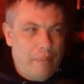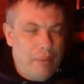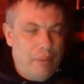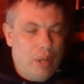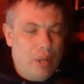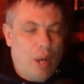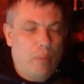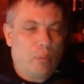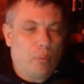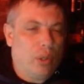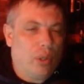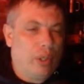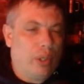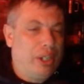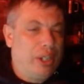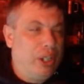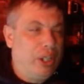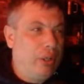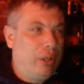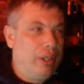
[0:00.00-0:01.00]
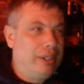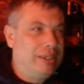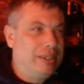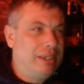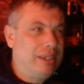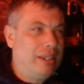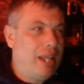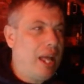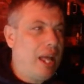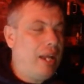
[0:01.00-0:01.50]
I'm really curious
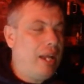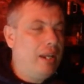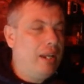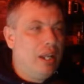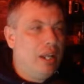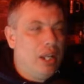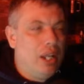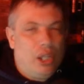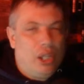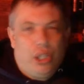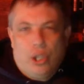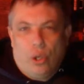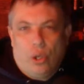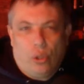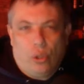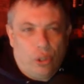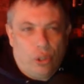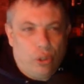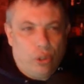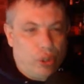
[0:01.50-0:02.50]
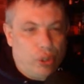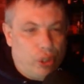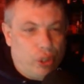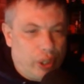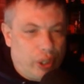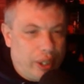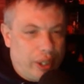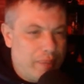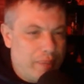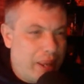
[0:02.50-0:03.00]
to that. Luke
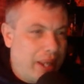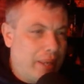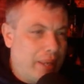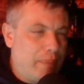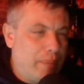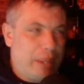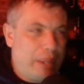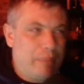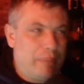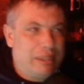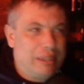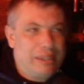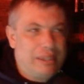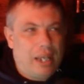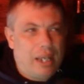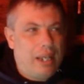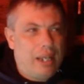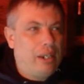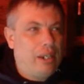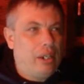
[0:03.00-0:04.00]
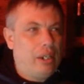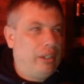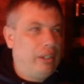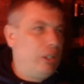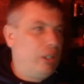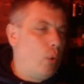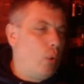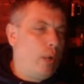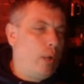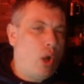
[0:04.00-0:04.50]
Goody made a big mistake in
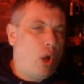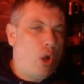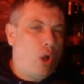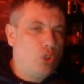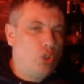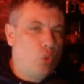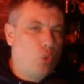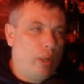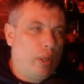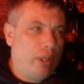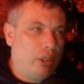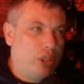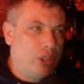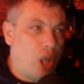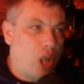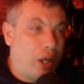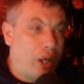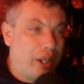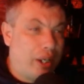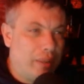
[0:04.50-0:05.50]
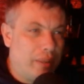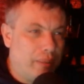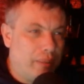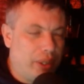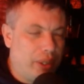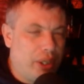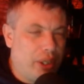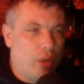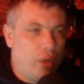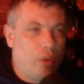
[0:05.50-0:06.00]
going on Twitter talking,
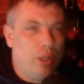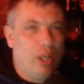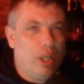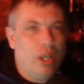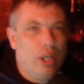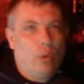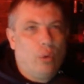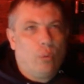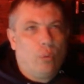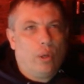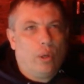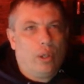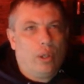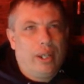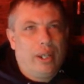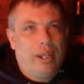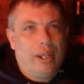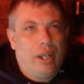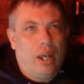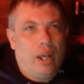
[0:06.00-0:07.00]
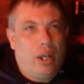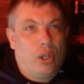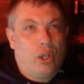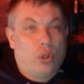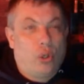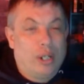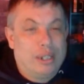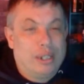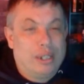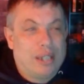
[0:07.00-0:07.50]
really
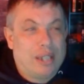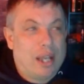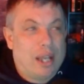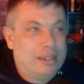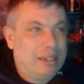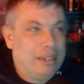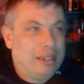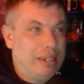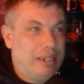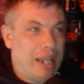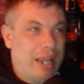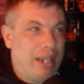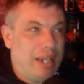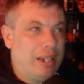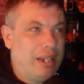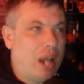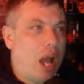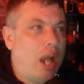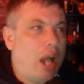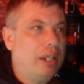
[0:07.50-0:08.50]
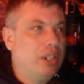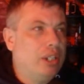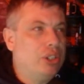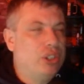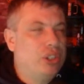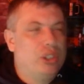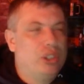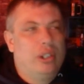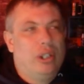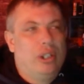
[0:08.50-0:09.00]
criticizing Dan
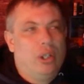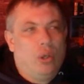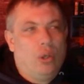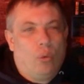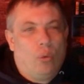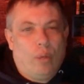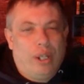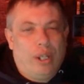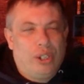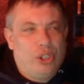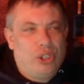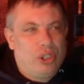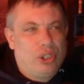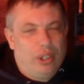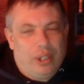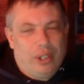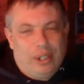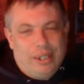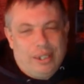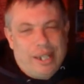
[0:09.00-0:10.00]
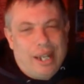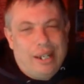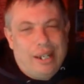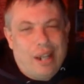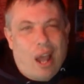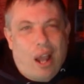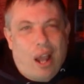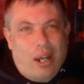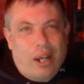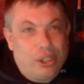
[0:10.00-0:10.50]
Dockich, which Dan
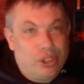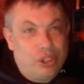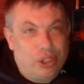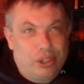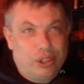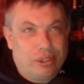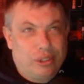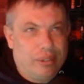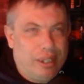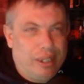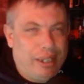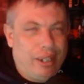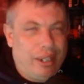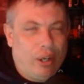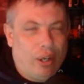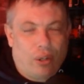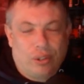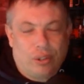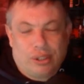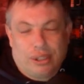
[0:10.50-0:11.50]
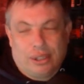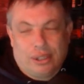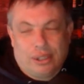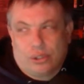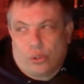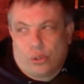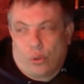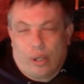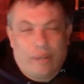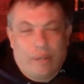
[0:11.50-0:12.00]
Dockich he earns his
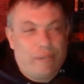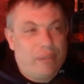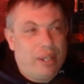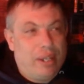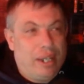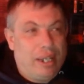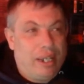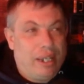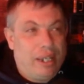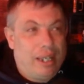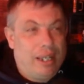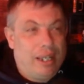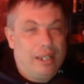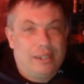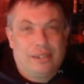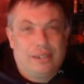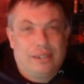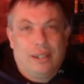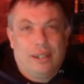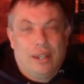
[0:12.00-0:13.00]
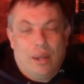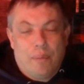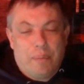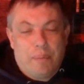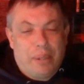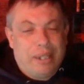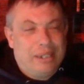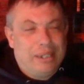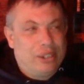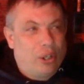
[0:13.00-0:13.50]
grief that he gets,
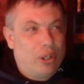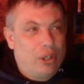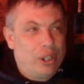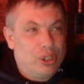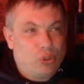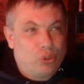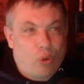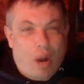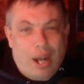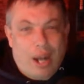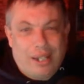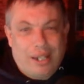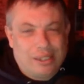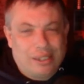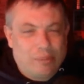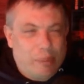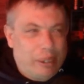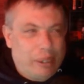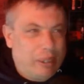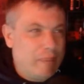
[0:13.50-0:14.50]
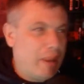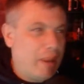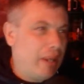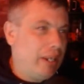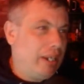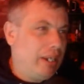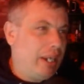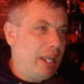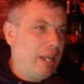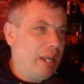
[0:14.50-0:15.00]
but he's earned his right to speak
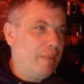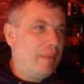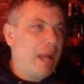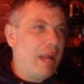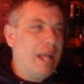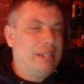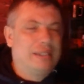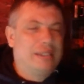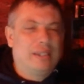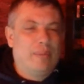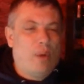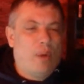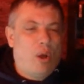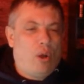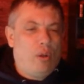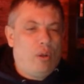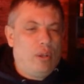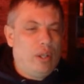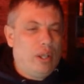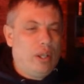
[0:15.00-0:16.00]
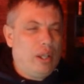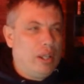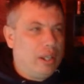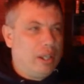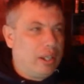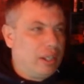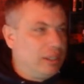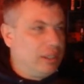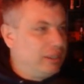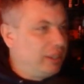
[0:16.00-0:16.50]
about Indiana basketball,
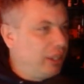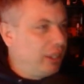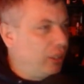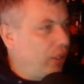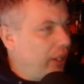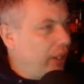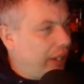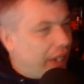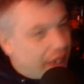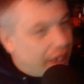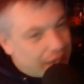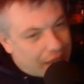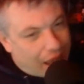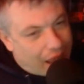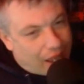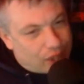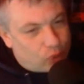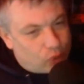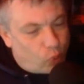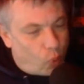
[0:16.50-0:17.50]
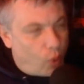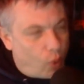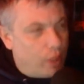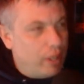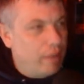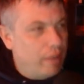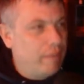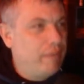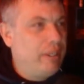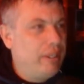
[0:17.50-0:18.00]
considering he has one
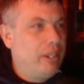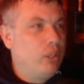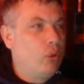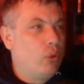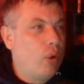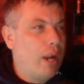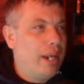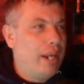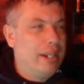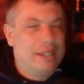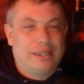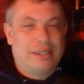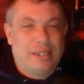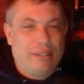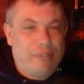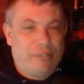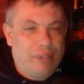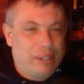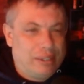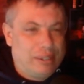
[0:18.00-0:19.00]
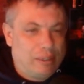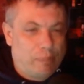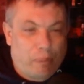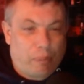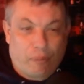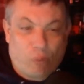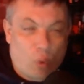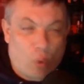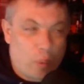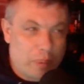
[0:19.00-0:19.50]
of the greatest defensive
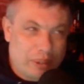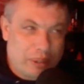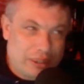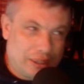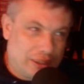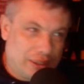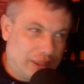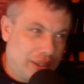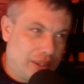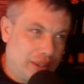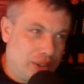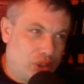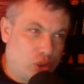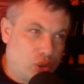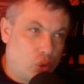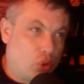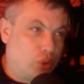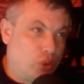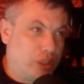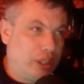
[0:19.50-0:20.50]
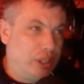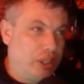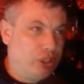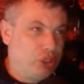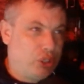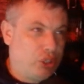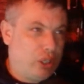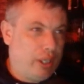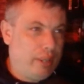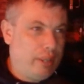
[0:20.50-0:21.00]
performances in the school's
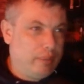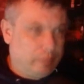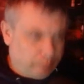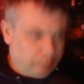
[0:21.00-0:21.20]
history.